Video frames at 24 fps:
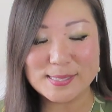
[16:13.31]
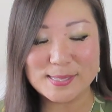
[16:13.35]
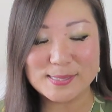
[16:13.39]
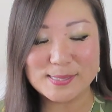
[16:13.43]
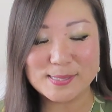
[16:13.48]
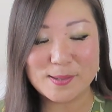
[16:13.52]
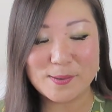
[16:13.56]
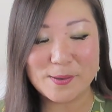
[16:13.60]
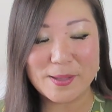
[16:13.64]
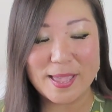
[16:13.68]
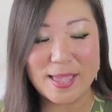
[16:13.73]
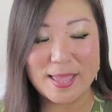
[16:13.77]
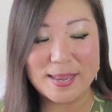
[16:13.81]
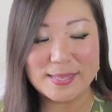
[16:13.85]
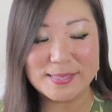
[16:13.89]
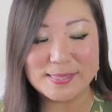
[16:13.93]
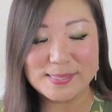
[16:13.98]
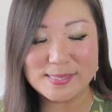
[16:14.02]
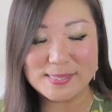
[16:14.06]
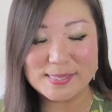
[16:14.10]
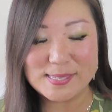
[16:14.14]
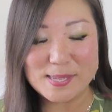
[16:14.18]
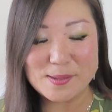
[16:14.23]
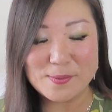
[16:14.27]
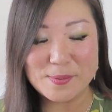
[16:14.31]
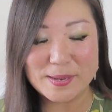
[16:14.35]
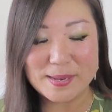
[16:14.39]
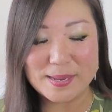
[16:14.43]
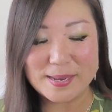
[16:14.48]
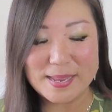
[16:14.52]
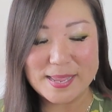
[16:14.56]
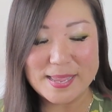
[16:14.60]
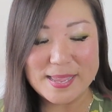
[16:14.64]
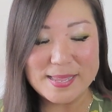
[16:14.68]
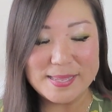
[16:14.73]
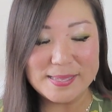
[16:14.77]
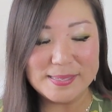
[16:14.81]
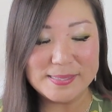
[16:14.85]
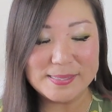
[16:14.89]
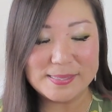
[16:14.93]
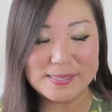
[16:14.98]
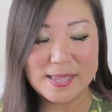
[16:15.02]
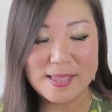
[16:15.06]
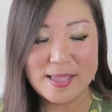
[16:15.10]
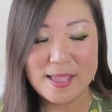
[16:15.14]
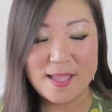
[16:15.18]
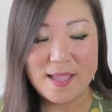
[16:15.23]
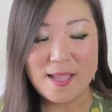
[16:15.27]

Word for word: Let's go ahead and see what it is.